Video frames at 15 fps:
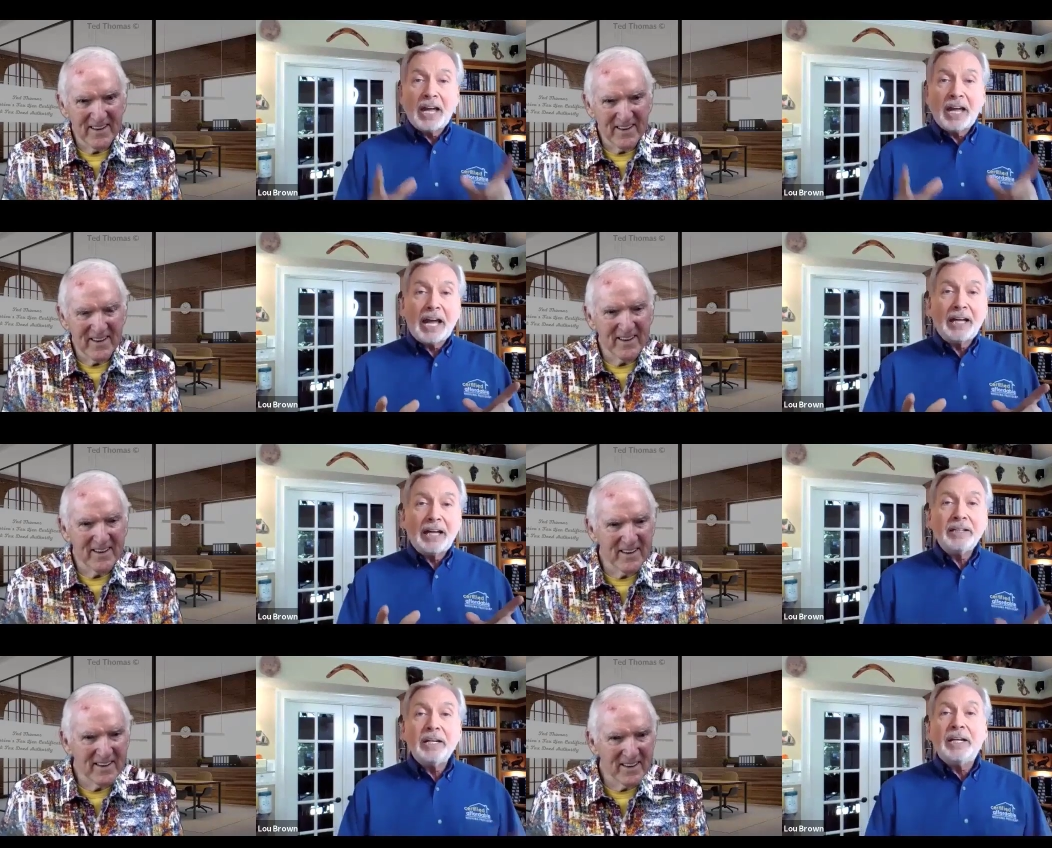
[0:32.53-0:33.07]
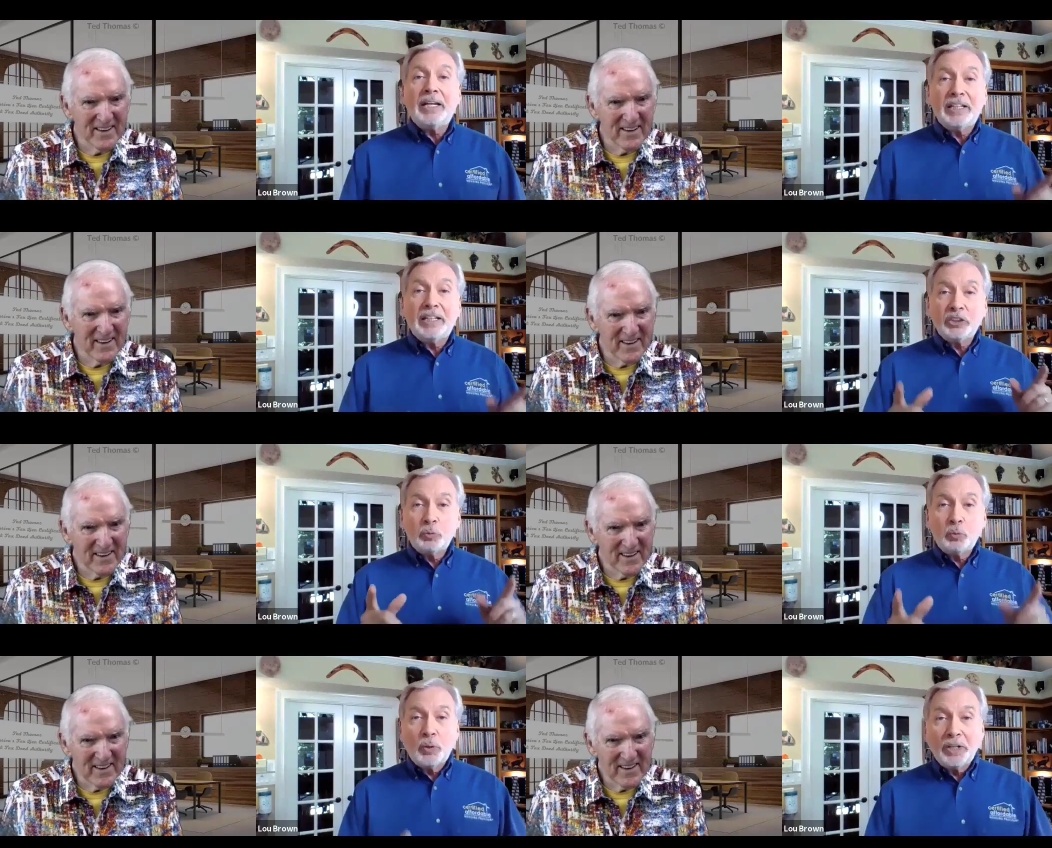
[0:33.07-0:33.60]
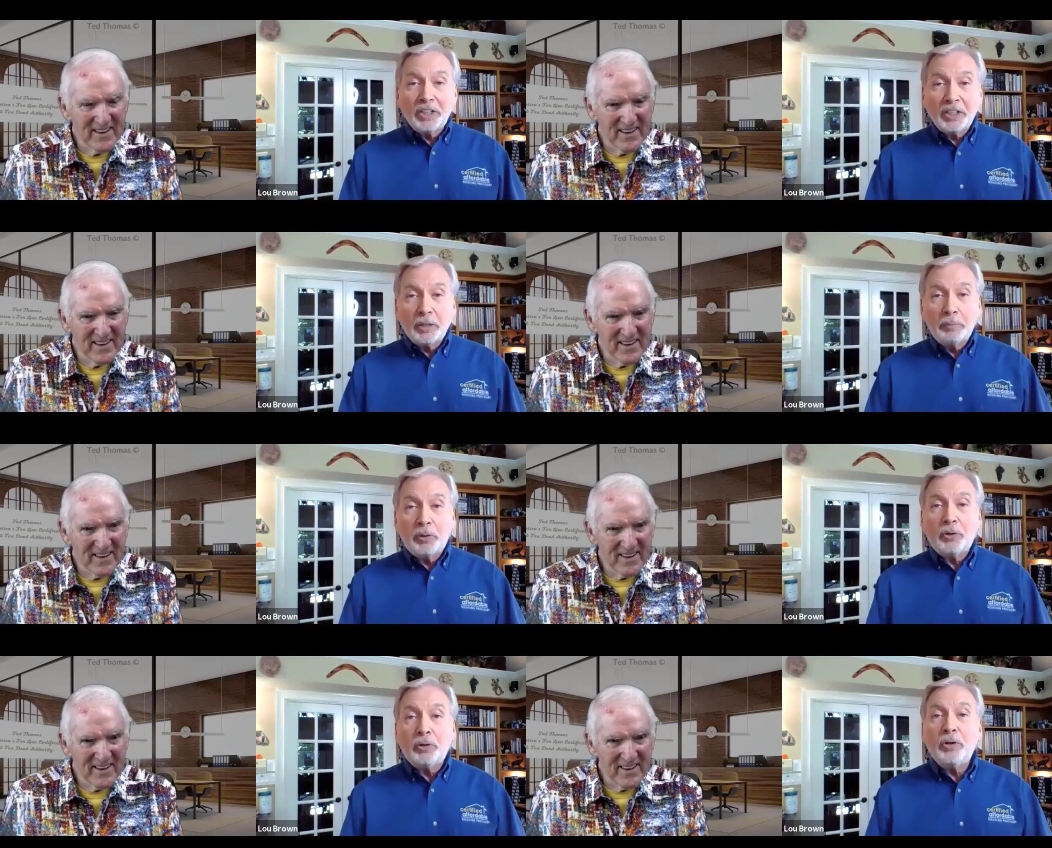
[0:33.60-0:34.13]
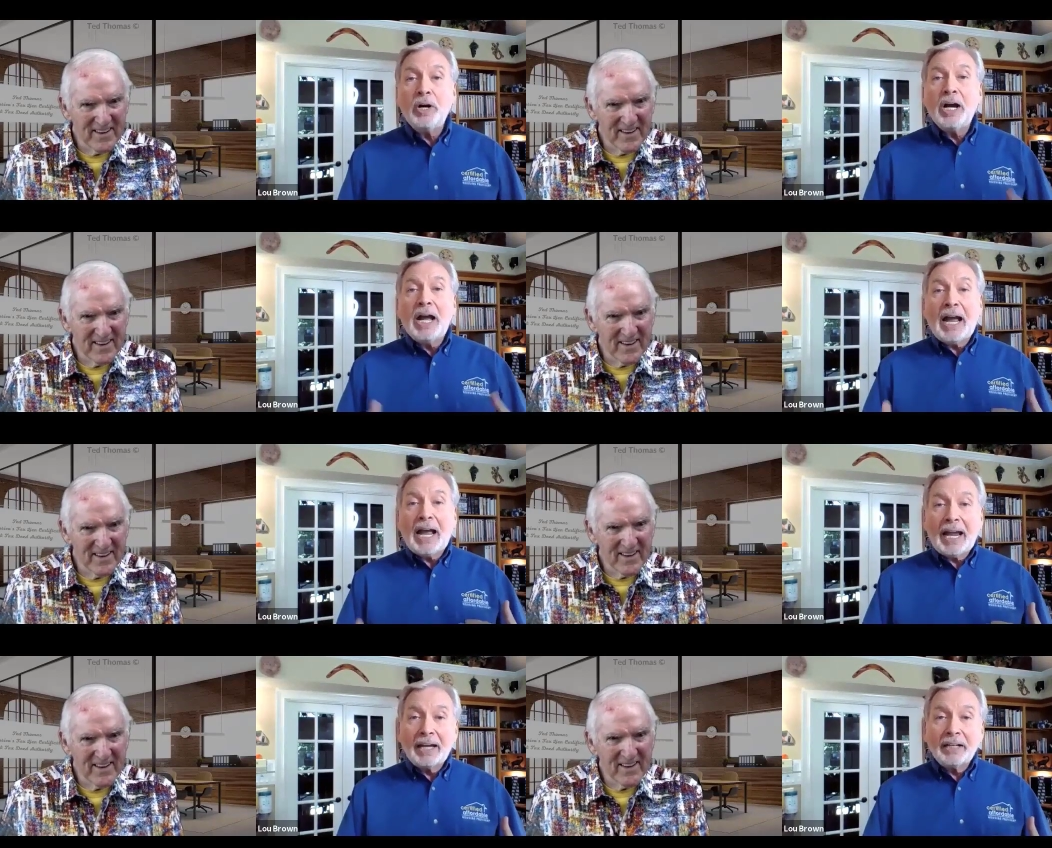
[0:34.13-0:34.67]
Speaker 1: that is willable
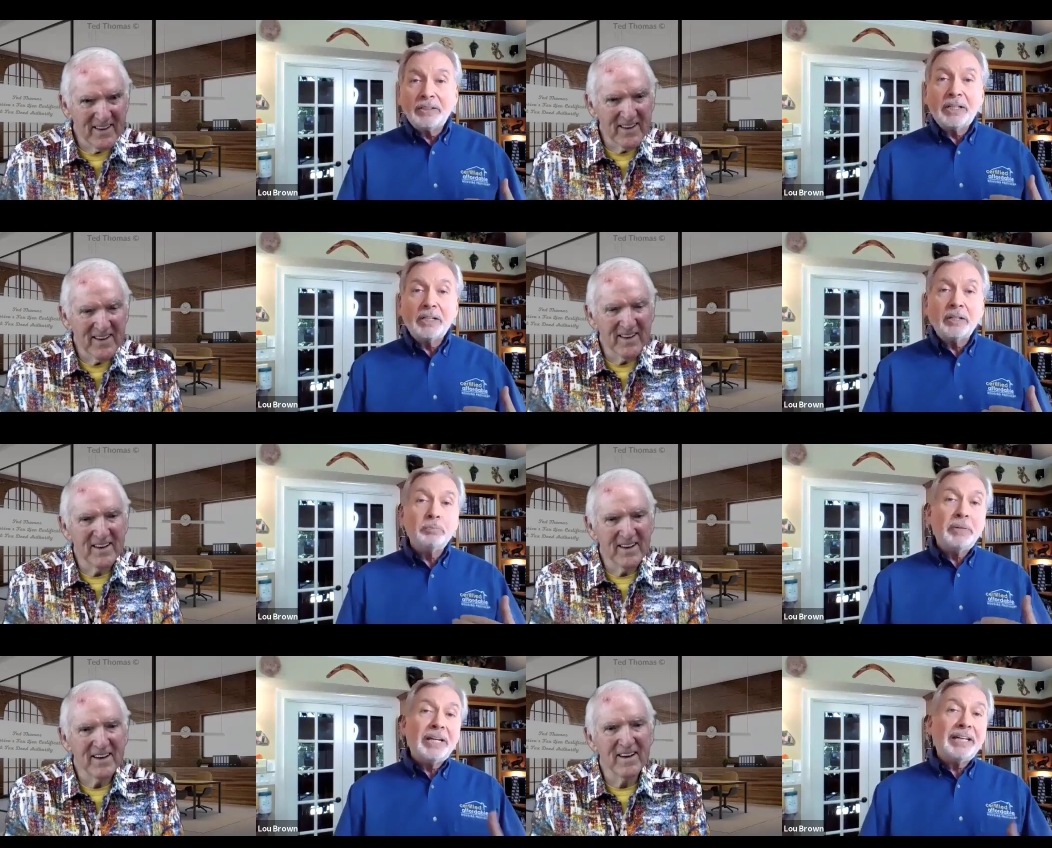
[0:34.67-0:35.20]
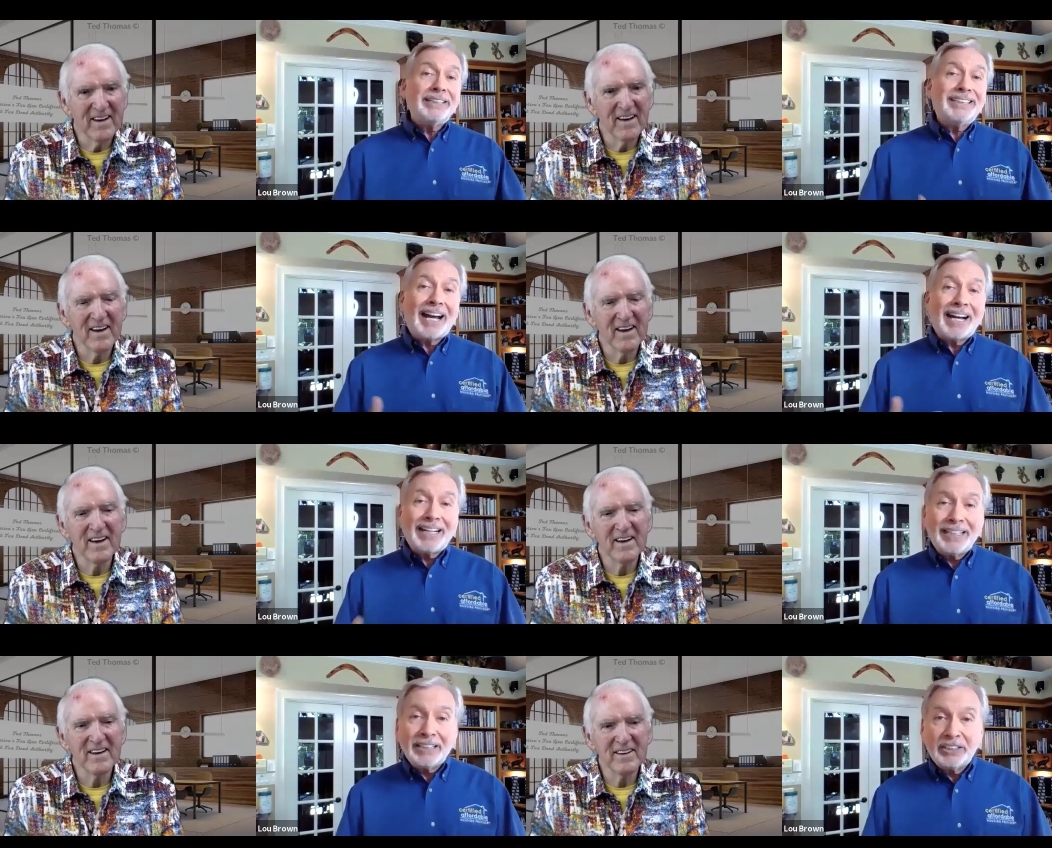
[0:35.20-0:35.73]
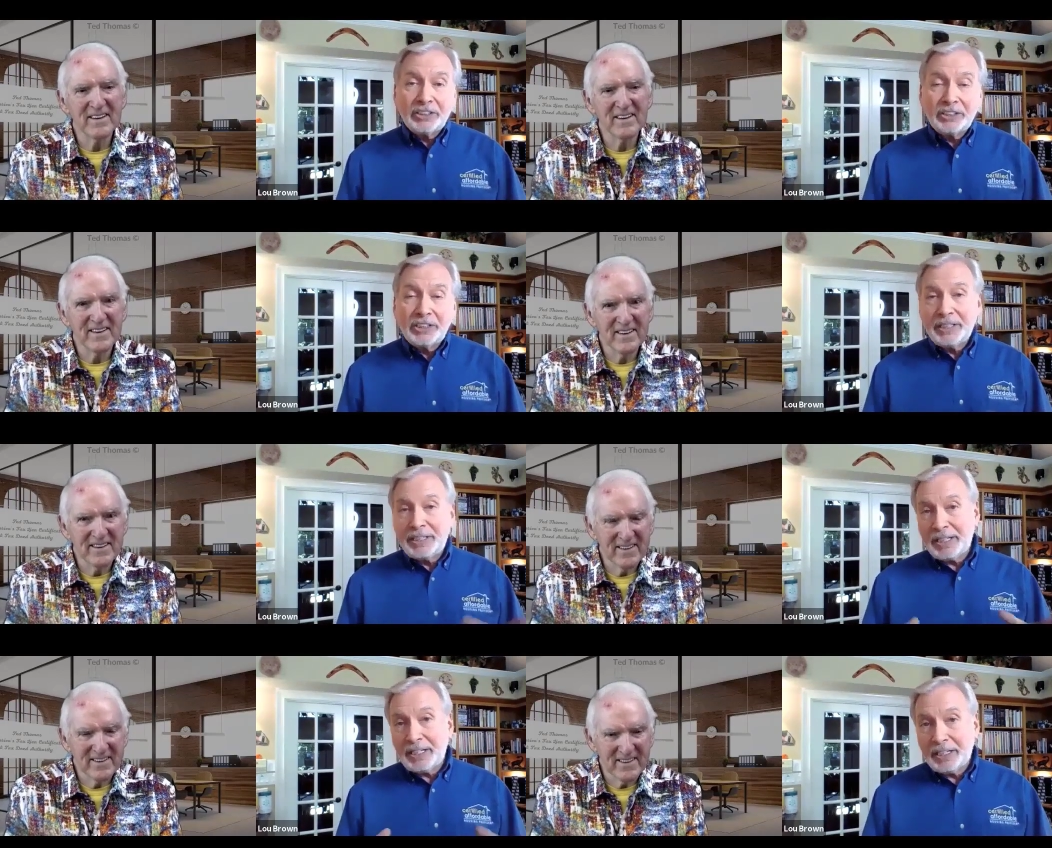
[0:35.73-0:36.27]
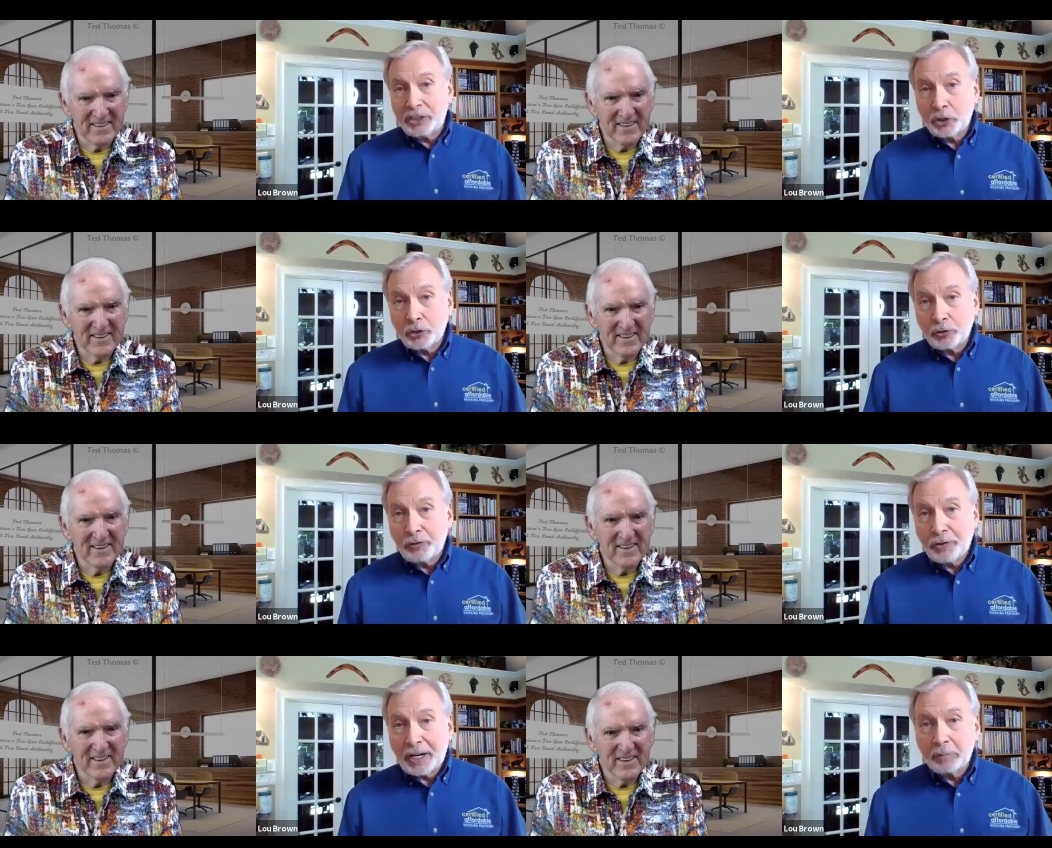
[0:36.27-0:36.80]
and can be a dynasty in your
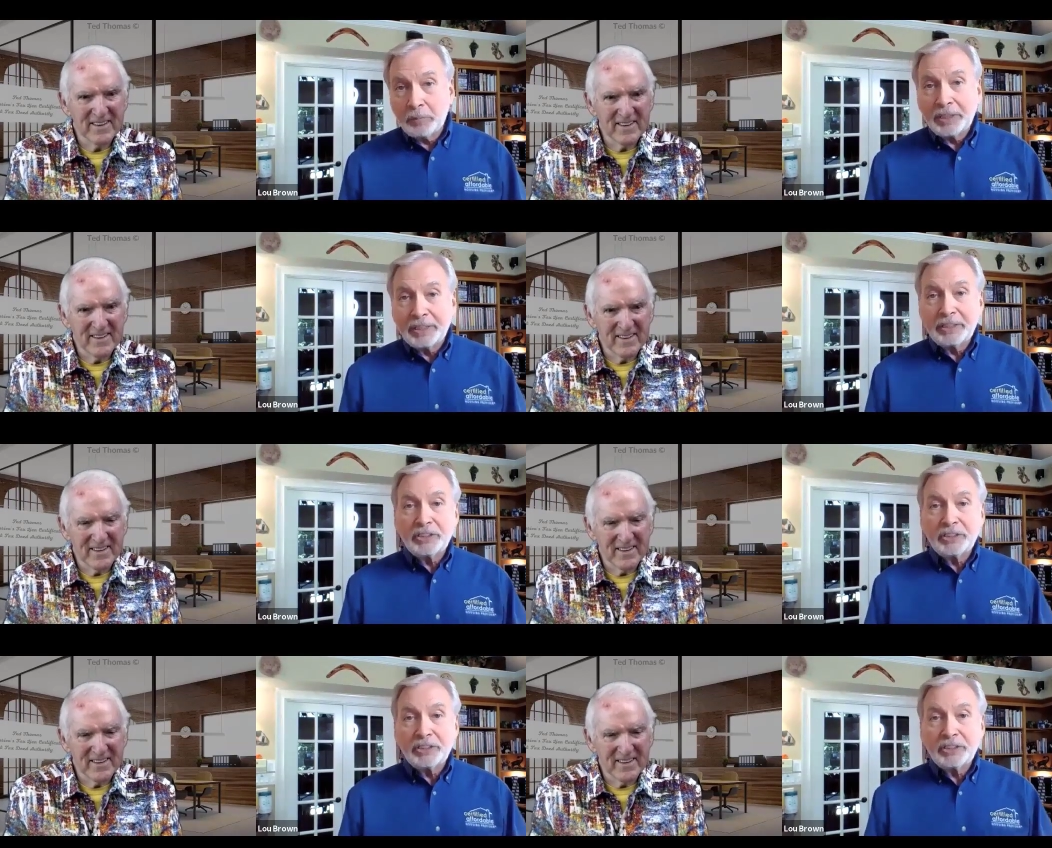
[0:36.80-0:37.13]
family.